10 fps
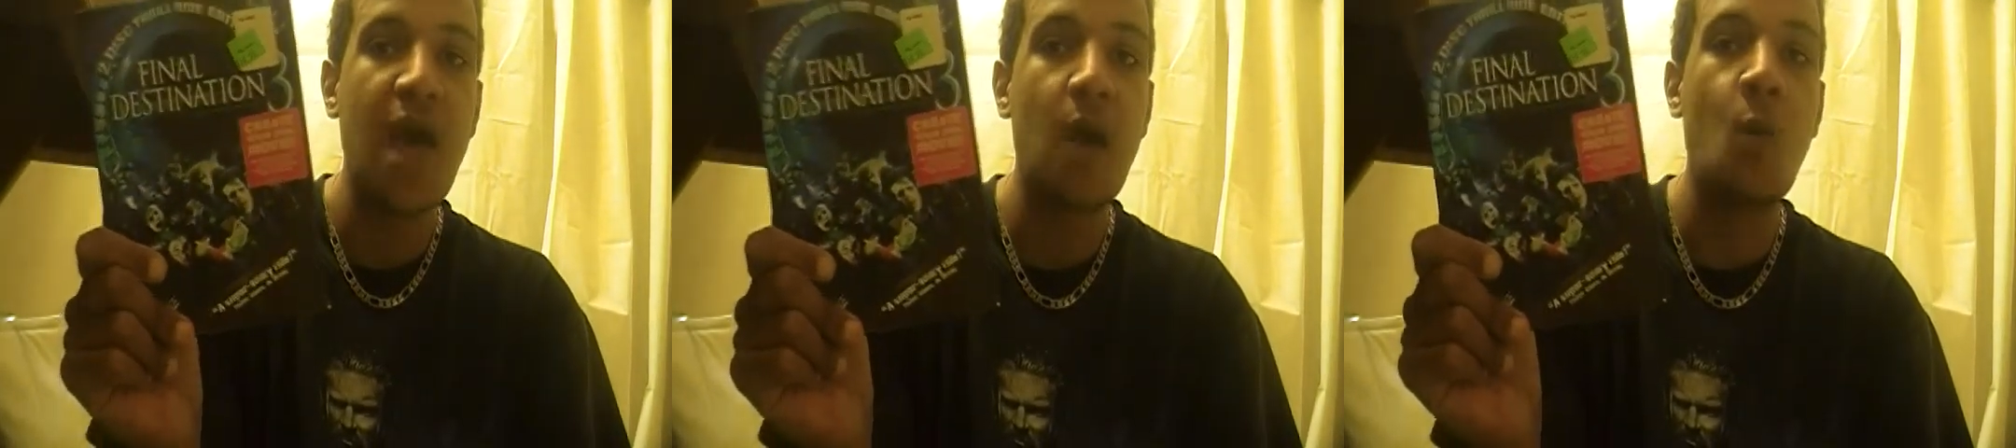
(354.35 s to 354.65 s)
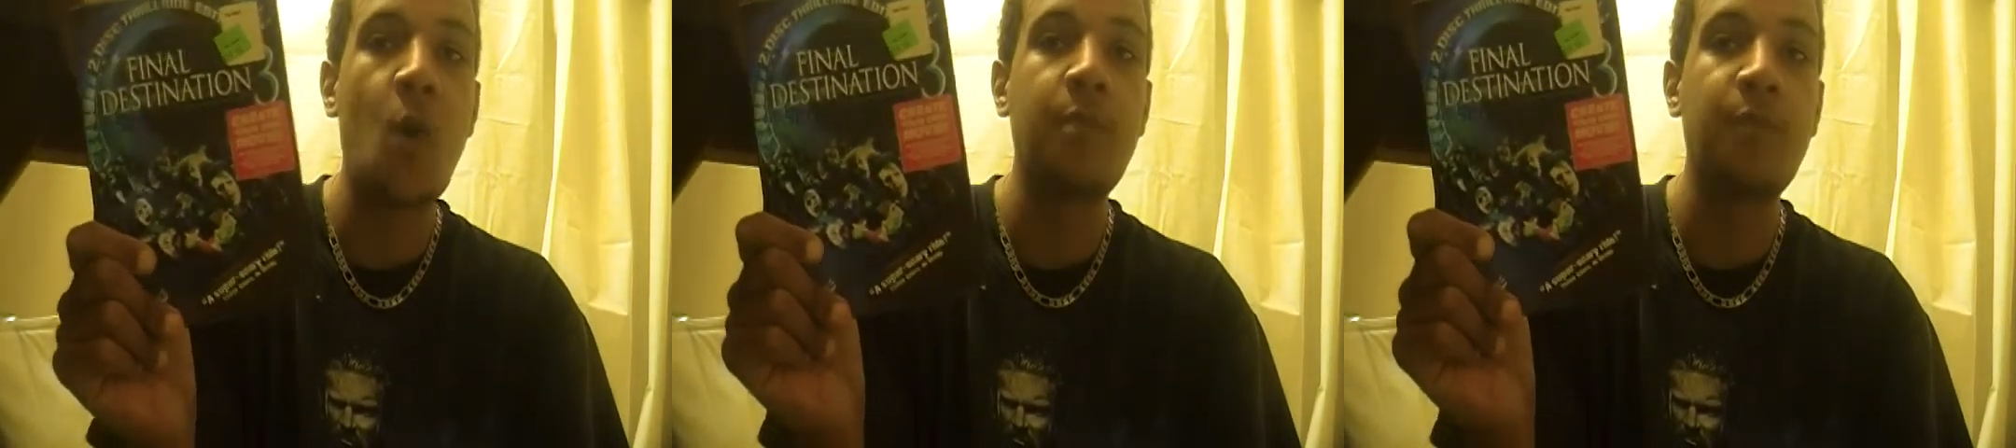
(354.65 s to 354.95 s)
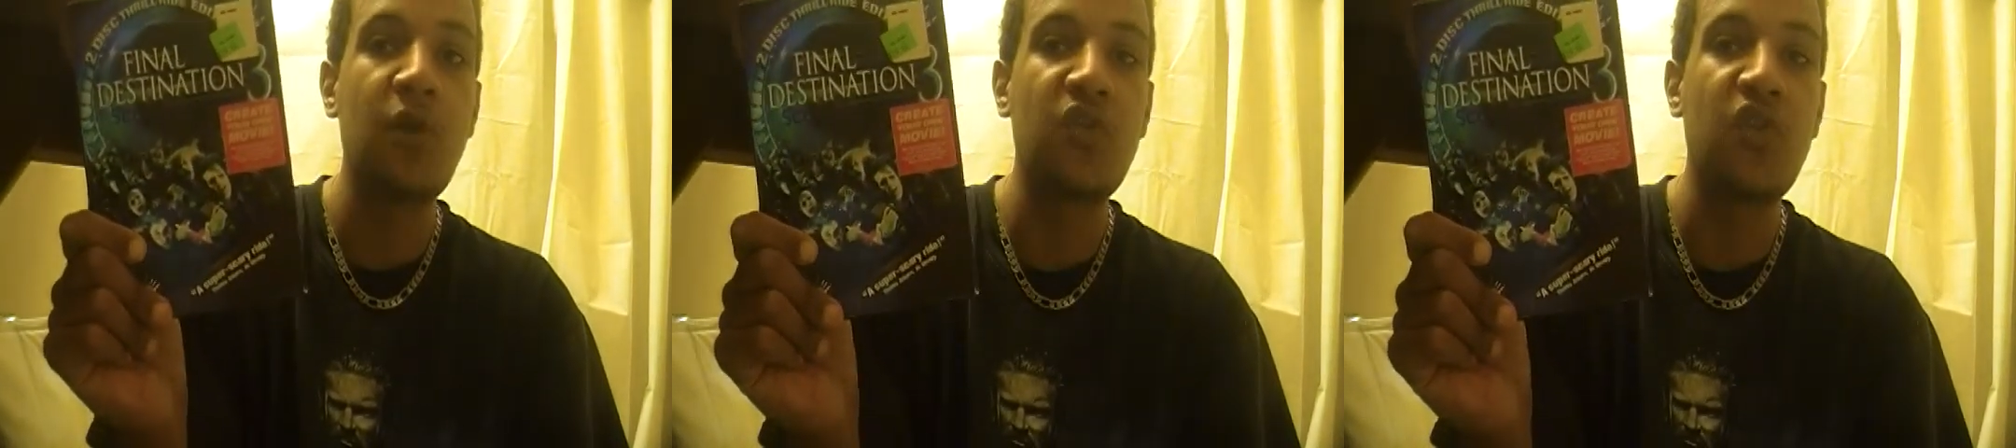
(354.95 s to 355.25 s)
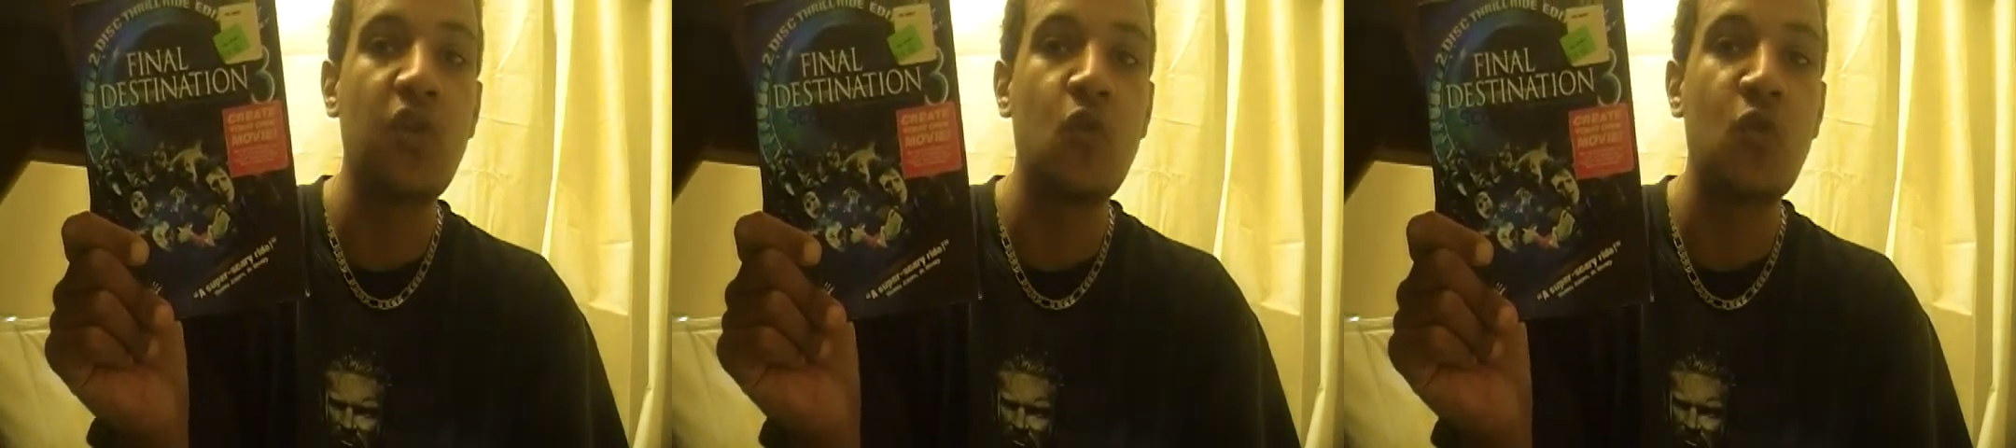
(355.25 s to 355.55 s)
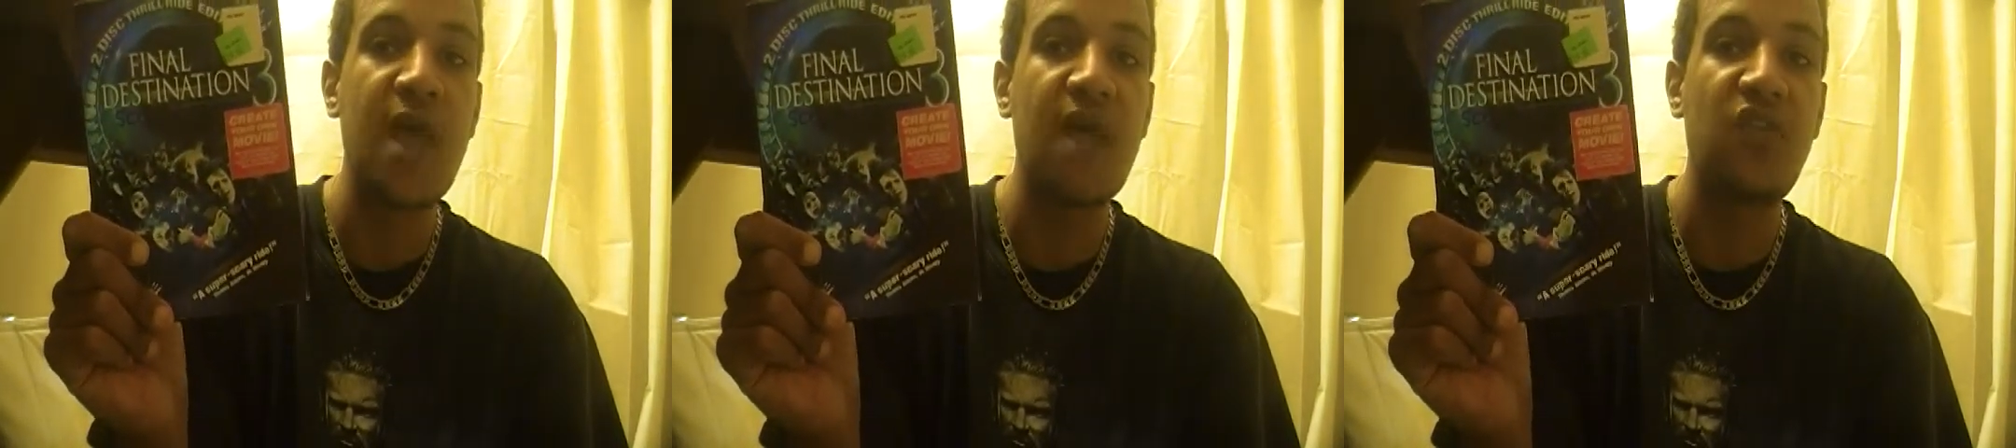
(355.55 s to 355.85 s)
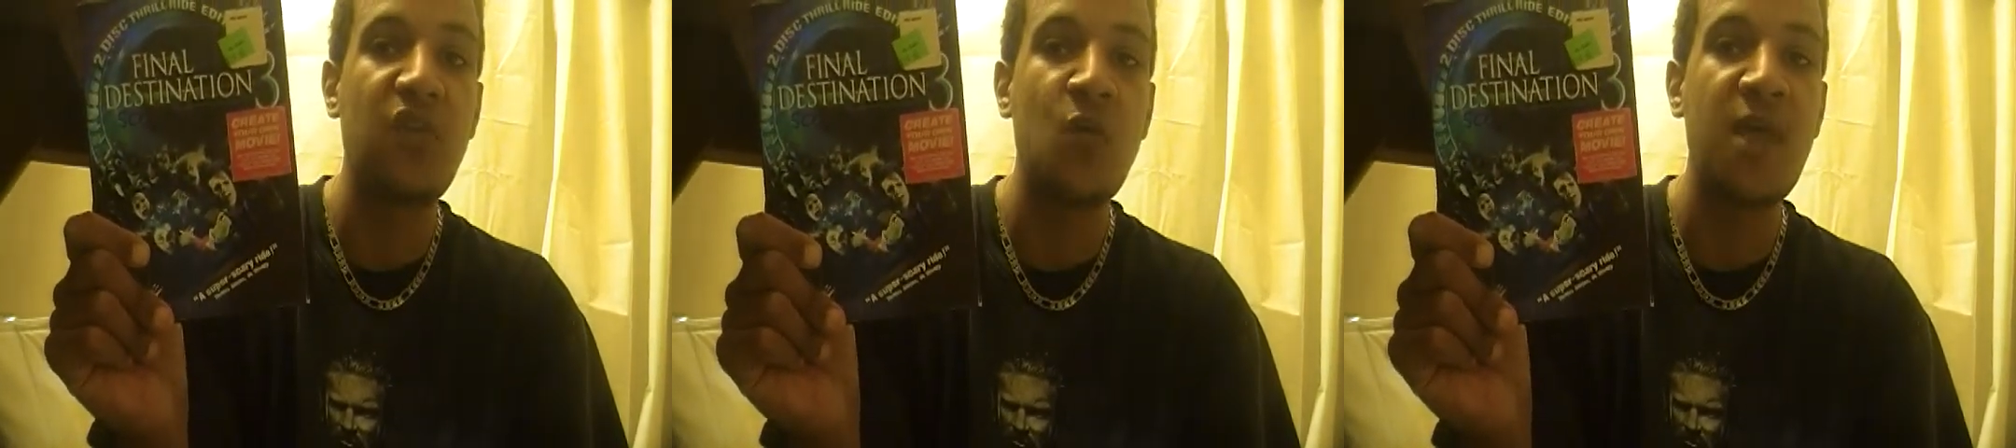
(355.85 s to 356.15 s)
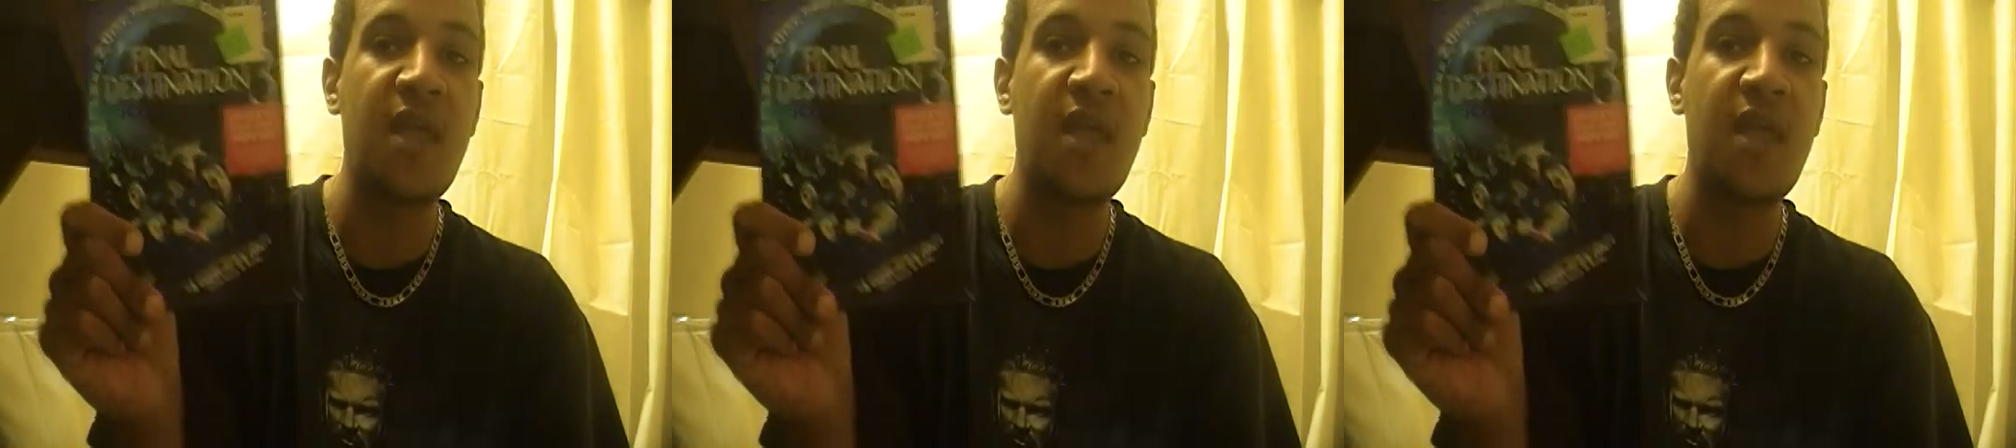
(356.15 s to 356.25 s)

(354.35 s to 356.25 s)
got one person who hits